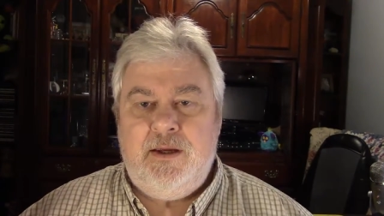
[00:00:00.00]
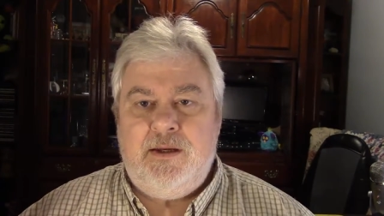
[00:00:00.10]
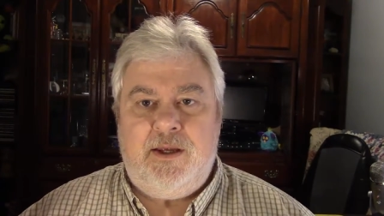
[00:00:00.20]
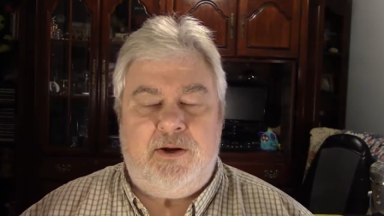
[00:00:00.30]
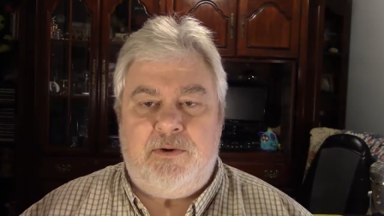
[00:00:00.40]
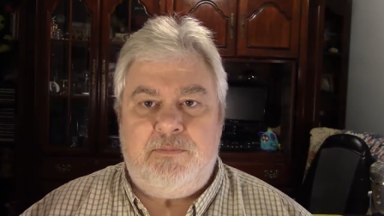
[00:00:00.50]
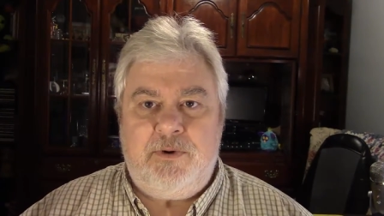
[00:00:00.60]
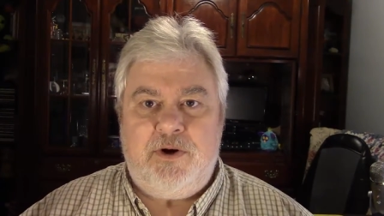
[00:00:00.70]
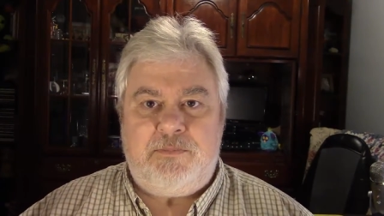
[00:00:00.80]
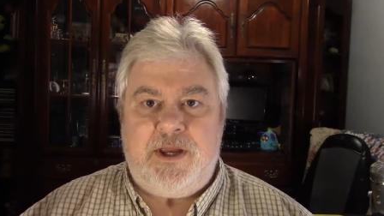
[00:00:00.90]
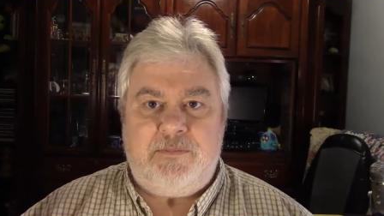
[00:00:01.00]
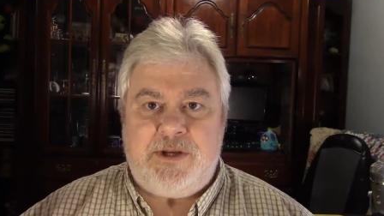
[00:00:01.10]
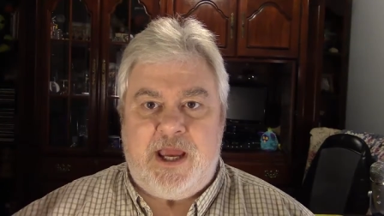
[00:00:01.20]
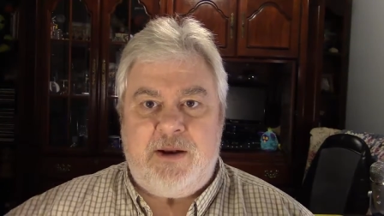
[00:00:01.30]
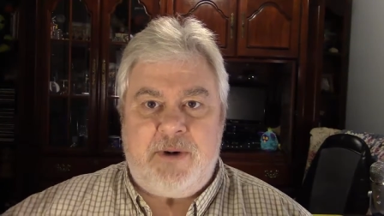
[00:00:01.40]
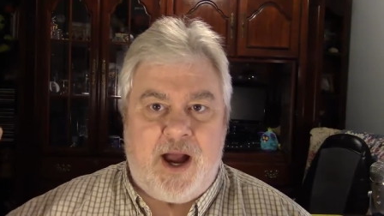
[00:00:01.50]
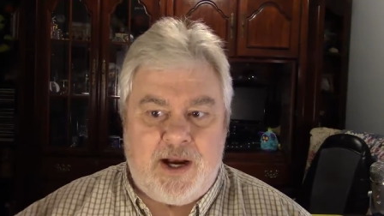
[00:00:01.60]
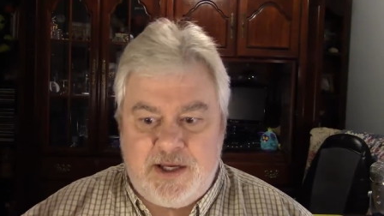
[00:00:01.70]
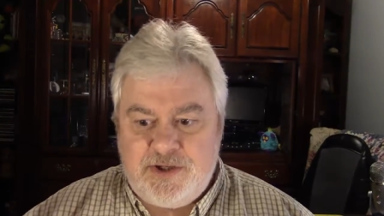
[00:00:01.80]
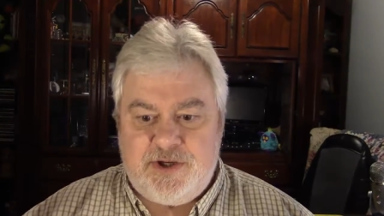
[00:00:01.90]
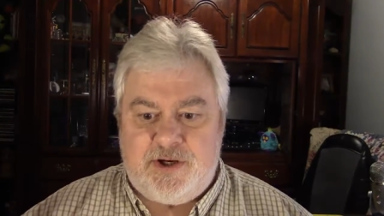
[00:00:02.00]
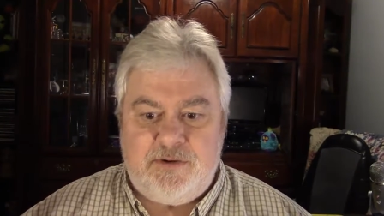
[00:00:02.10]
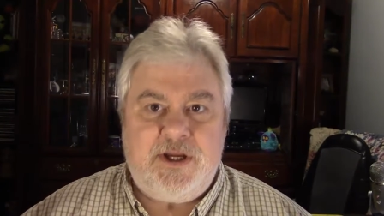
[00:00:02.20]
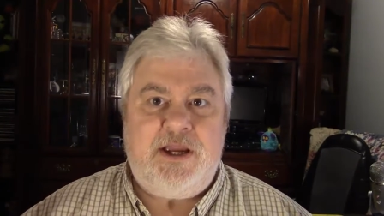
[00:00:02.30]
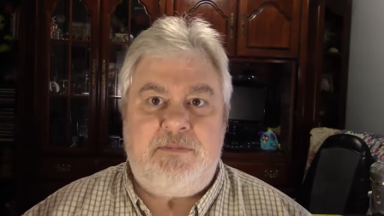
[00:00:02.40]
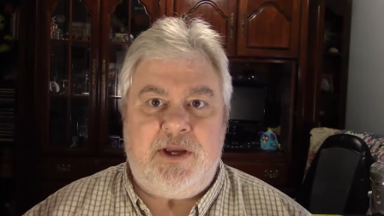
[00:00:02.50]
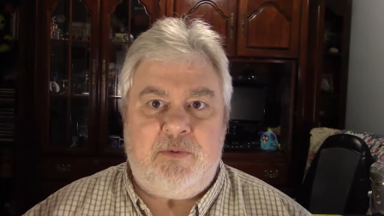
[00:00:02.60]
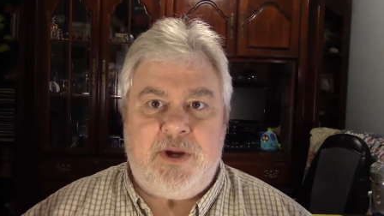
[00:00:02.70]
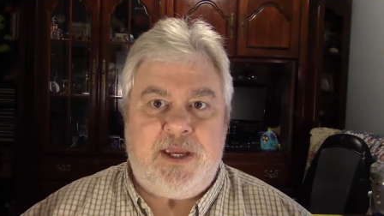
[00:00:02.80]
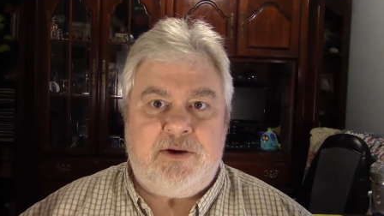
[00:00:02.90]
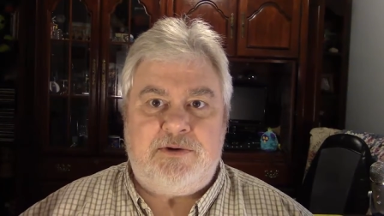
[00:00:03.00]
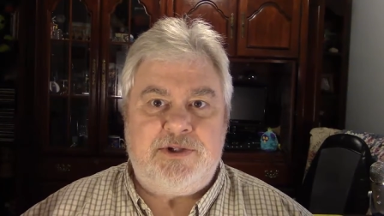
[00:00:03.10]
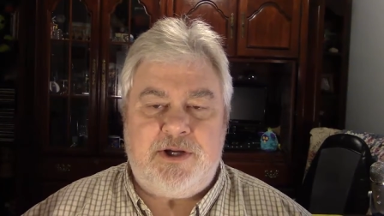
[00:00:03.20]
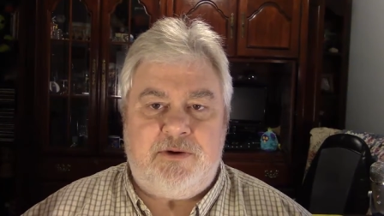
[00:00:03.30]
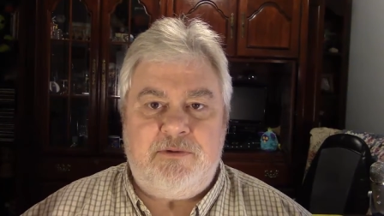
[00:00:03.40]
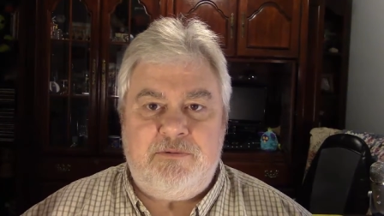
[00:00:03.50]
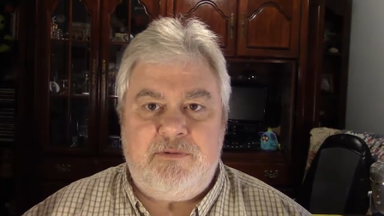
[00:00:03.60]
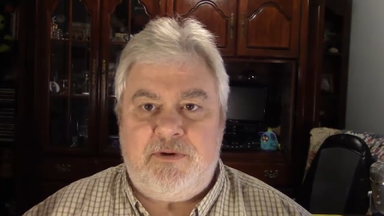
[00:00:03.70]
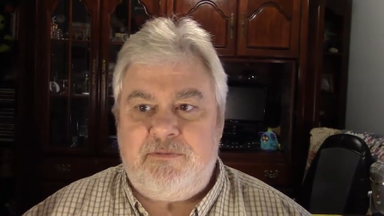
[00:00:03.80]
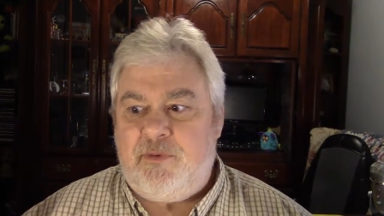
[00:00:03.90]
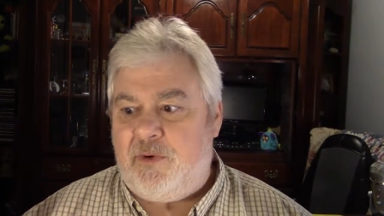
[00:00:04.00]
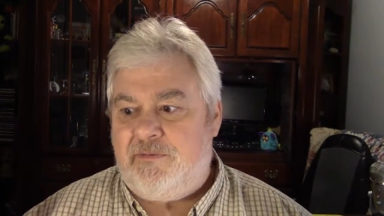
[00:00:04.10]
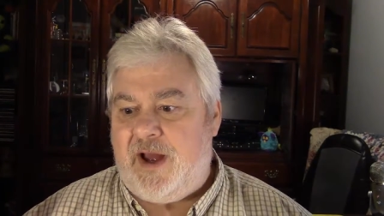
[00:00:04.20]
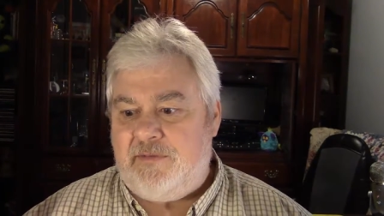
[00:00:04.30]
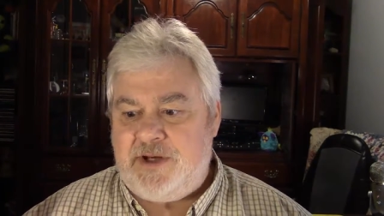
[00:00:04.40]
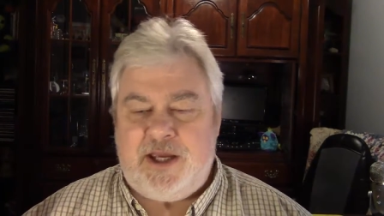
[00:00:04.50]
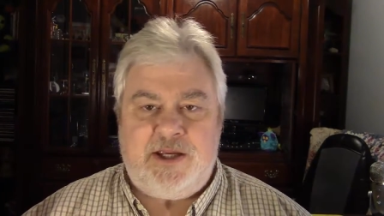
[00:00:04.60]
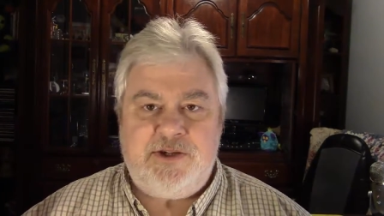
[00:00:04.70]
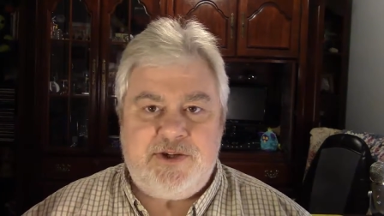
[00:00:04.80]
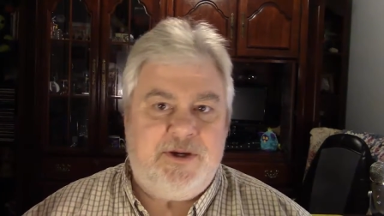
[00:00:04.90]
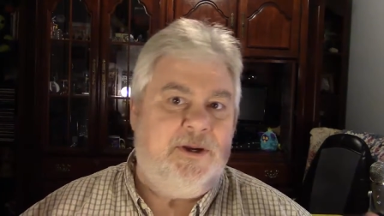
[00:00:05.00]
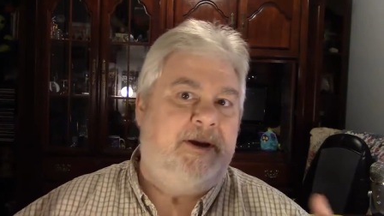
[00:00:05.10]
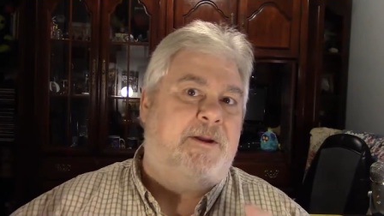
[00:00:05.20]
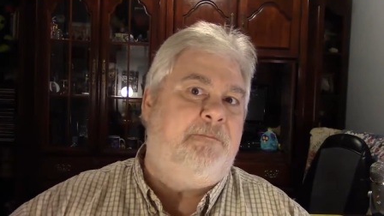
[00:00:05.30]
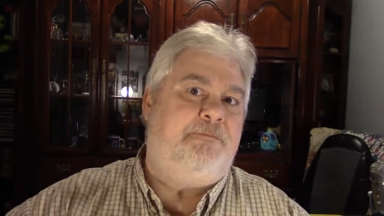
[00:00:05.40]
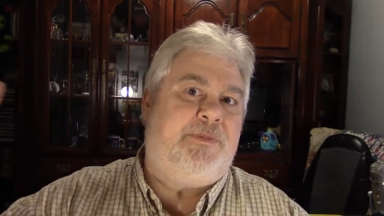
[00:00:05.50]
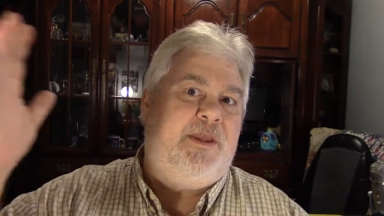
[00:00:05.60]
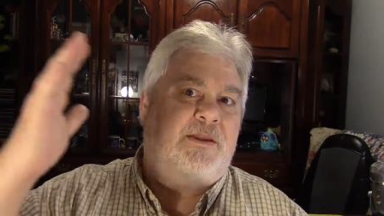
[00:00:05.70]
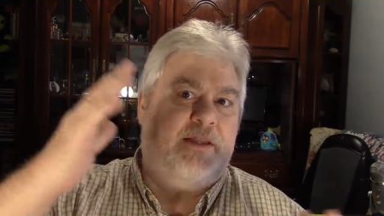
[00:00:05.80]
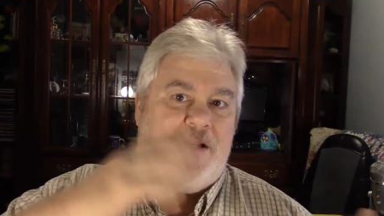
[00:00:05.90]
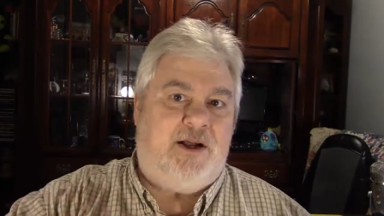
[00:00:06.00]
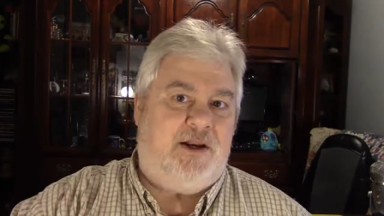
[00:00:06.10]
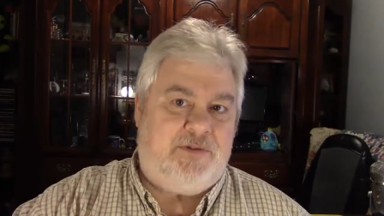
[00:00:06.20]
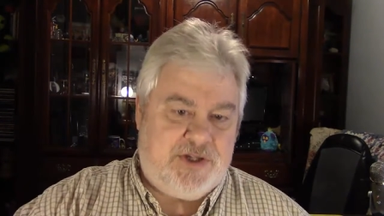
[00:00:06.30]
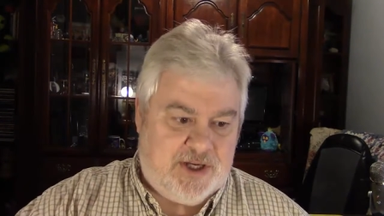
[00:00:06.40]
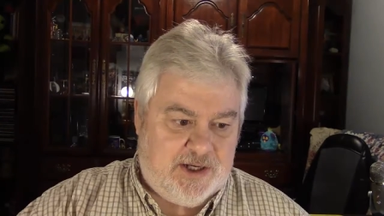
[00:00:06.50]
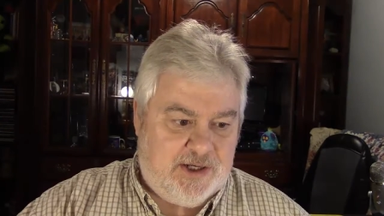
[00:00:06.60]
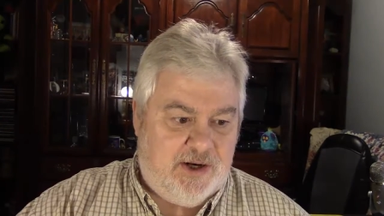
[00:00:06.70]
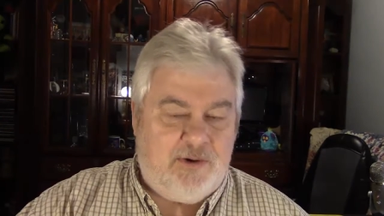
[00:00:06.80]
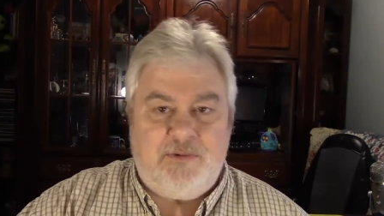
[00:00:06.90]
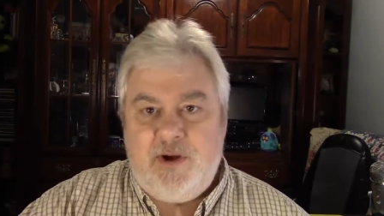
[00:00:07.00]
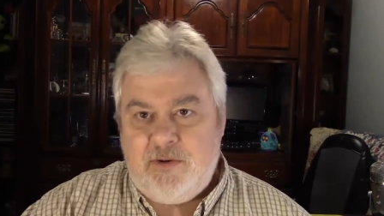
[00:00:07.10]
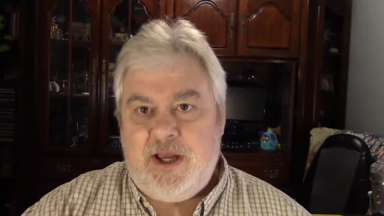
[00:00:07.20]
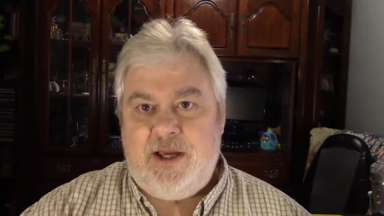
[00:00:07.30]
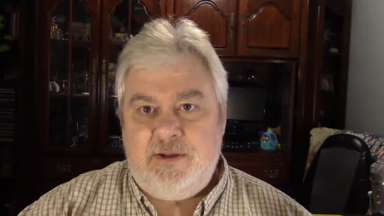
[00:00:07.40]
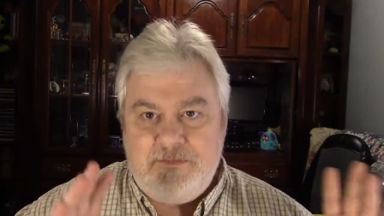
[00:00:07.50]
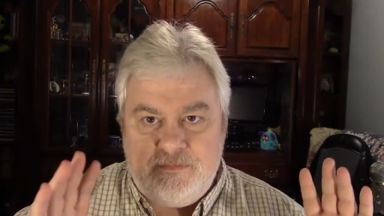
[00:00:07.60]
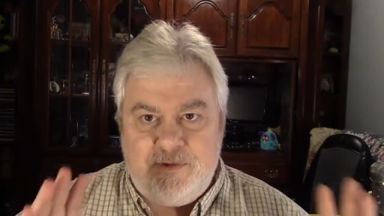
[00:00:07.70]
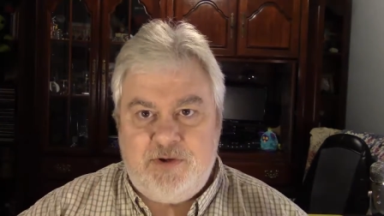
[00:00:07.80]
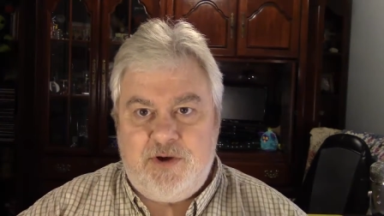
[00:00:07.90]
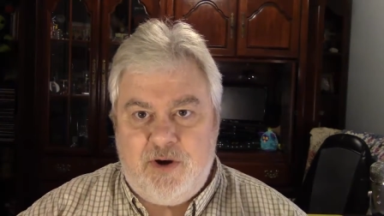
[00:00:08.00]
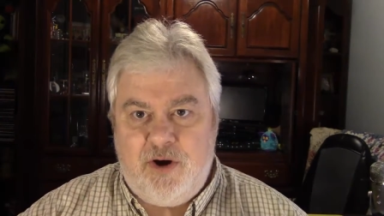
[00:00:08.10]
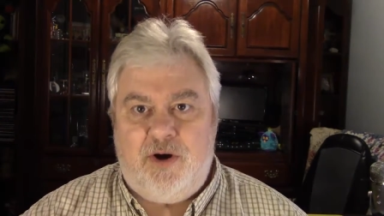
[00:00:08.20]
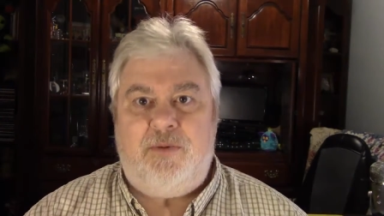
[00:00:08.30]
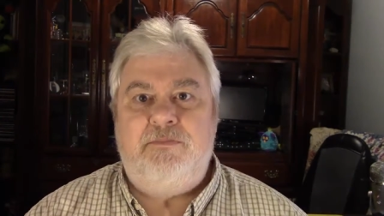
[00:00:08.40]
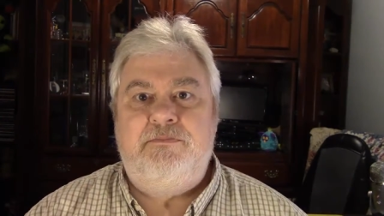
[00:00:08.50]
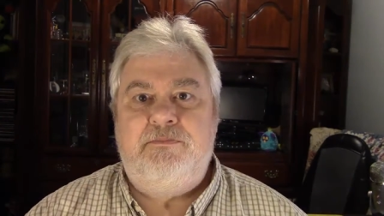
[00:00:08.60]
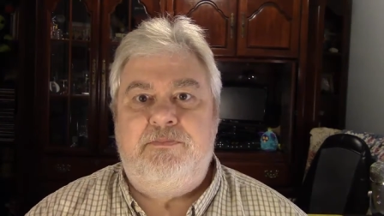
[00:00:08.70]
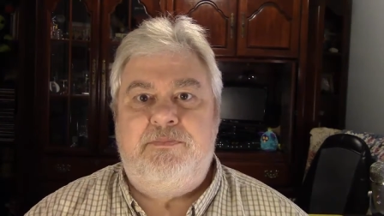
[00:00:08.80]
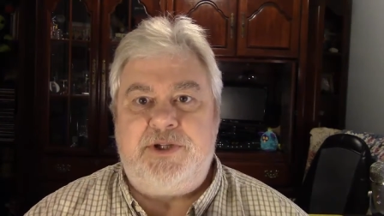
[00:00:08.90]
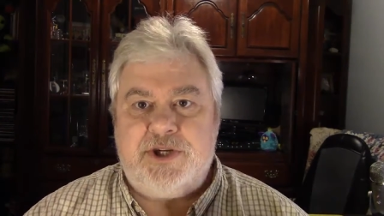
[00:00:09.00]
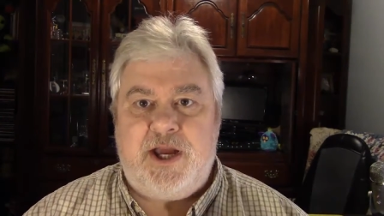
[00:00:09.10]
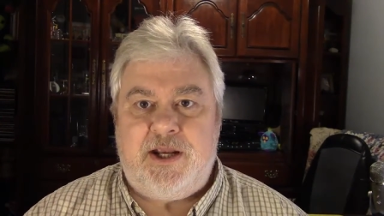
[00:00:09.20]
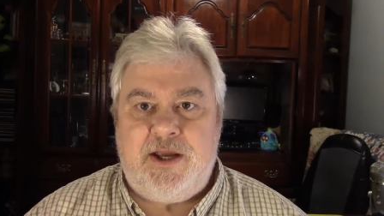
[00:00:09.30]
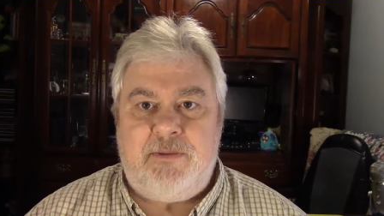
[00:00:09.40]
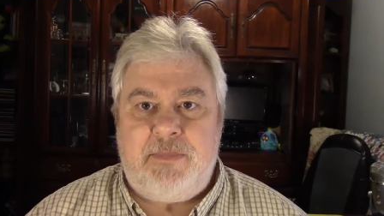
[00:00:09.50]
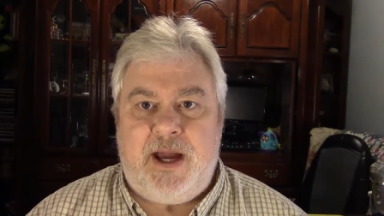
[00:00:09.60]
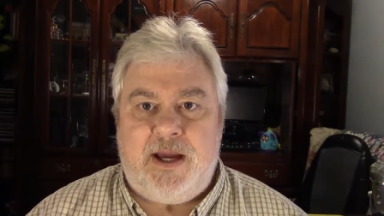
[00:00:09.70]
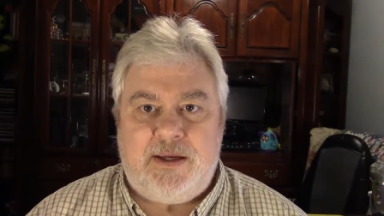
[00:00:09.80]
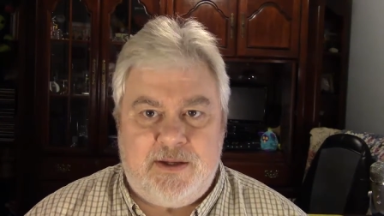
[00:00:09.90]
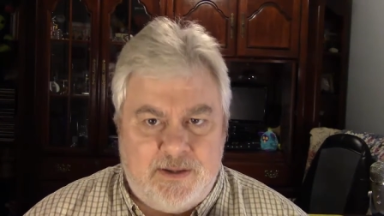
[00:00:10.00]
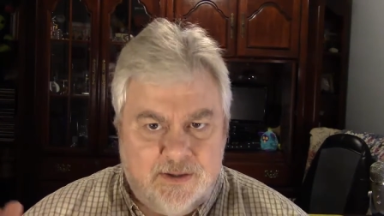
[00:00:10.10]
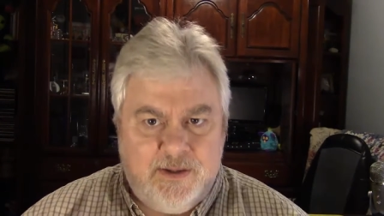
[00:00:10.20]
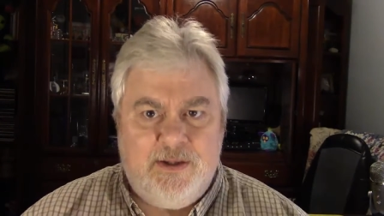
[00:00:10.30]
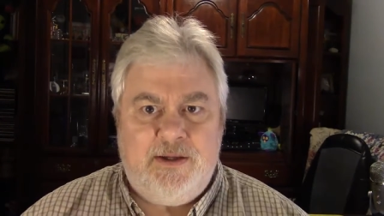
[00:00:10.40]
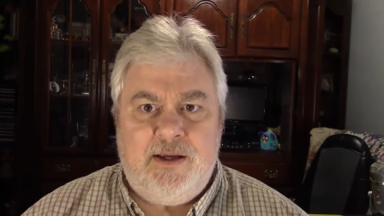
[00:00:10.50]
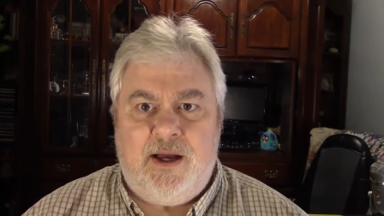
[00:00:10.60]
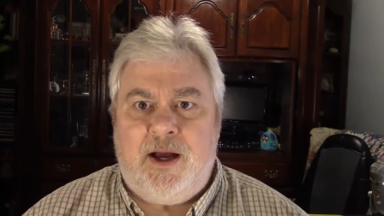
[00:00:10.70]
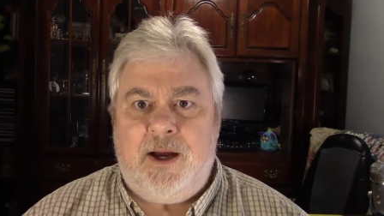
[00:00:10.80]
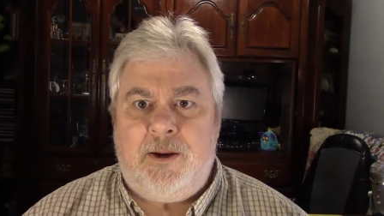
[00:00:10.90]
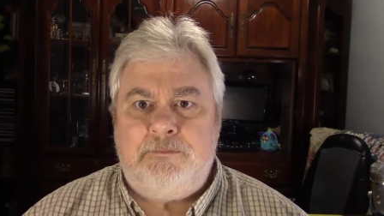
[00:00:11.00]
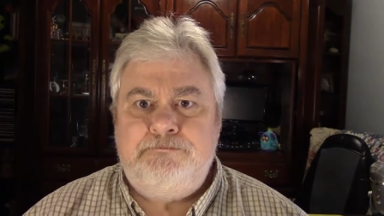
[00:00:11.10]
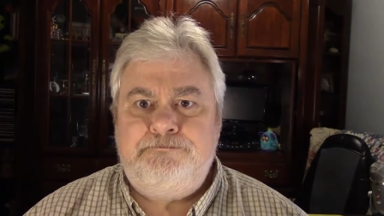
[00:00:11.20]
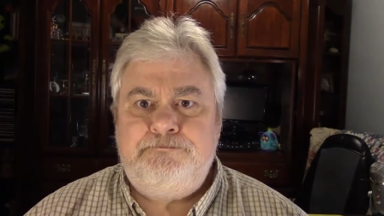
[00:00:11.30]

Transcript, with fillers: you know, hook me up to antibiotics, you know, keep me a week or so, uh, four or five days. Then all of a sudden, you know, okay, you can go home, but you got to come back um,